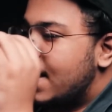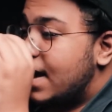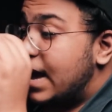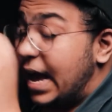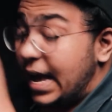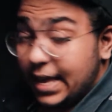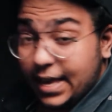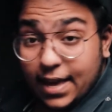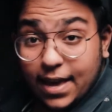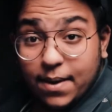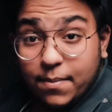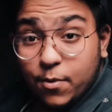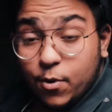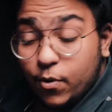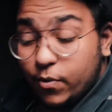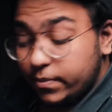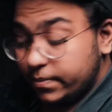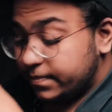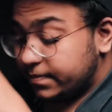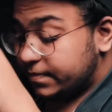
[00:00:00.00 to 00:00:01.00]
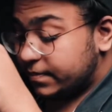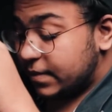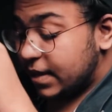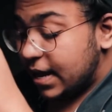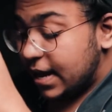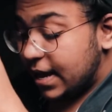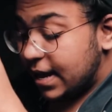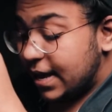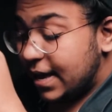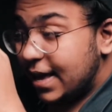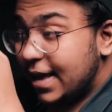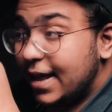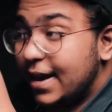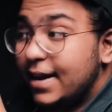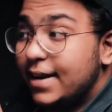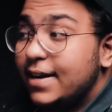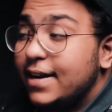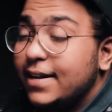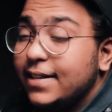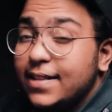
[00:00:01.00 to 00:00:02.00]
I came home, I
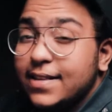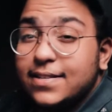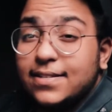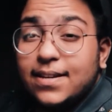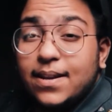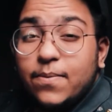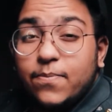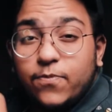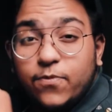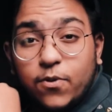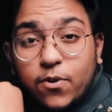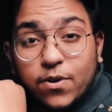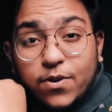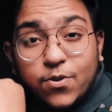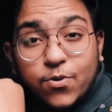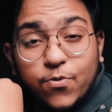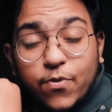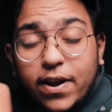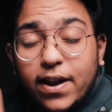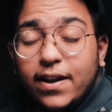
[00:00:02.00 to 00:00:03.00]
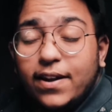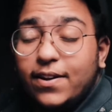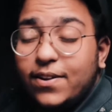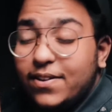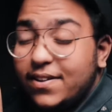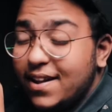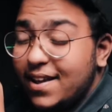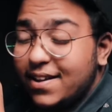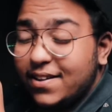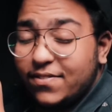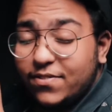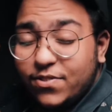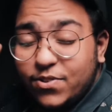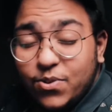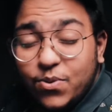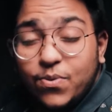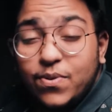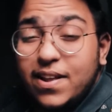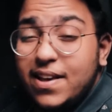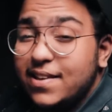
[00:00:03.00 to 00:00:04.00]
edited this clip for
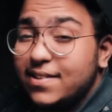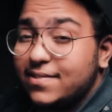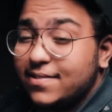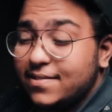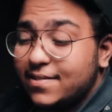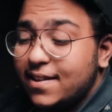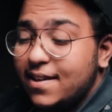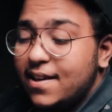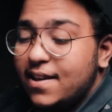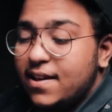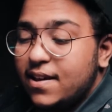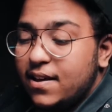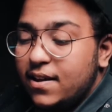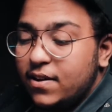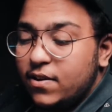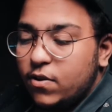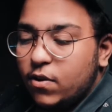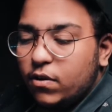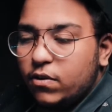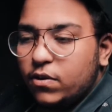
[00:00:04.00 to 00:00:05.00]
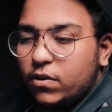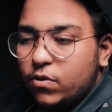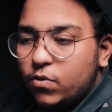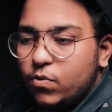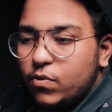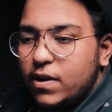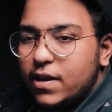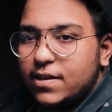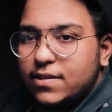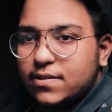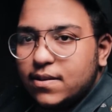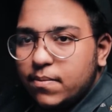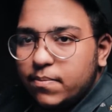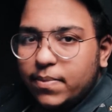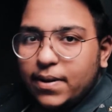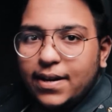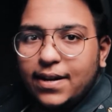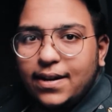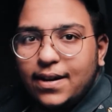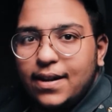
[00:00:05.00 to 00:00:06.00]
2 days, not 2 days
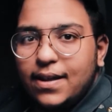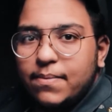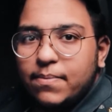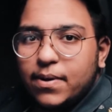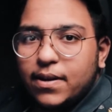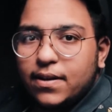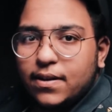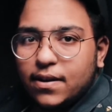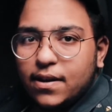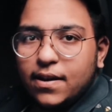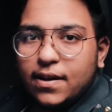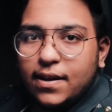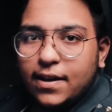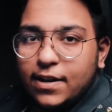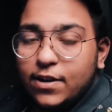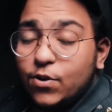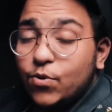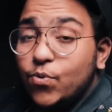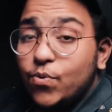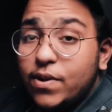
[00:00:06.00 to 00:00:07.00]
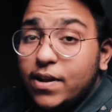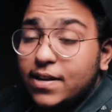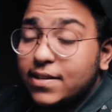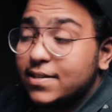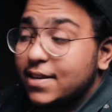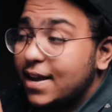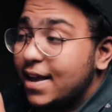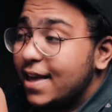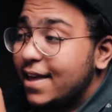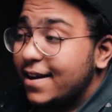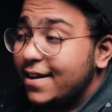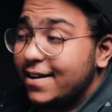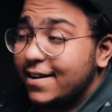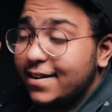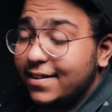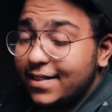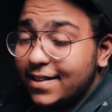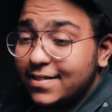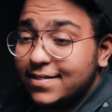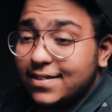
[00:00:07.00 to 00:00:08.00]
completely, but in 2 days I
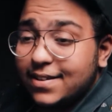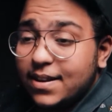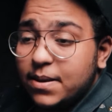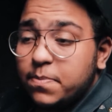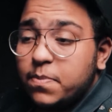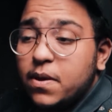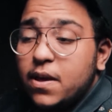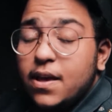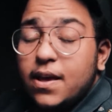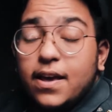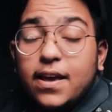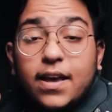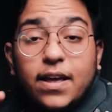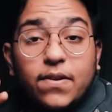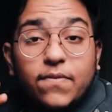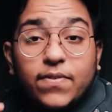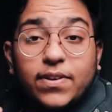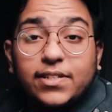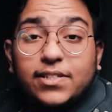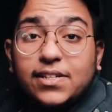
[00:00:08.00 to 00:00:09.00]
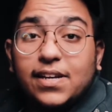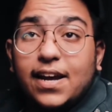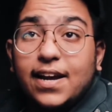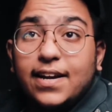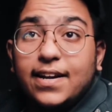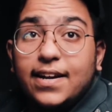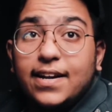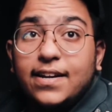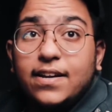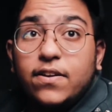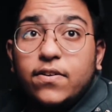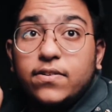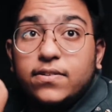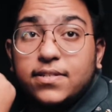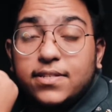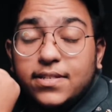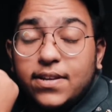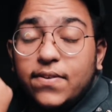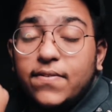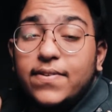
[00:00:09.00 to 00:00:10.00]
edited this clip in which I did
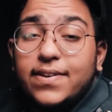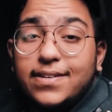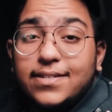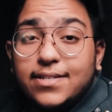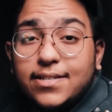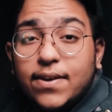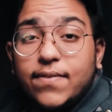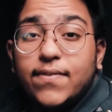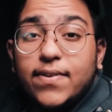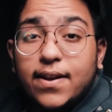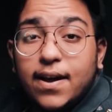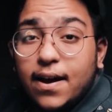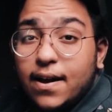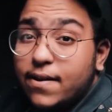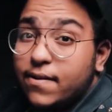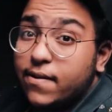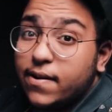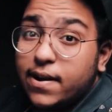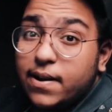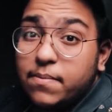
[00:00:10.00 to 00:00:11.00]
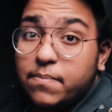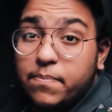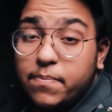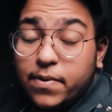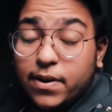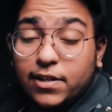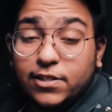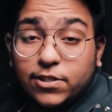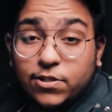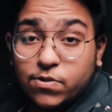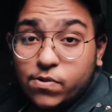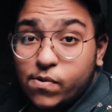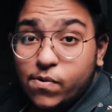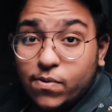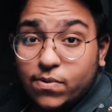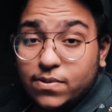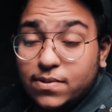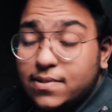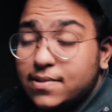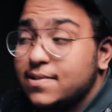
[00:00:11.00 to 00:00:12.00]
7,700 brush
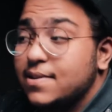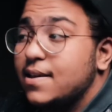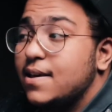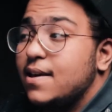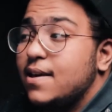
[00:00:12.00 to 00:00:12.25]
strokes.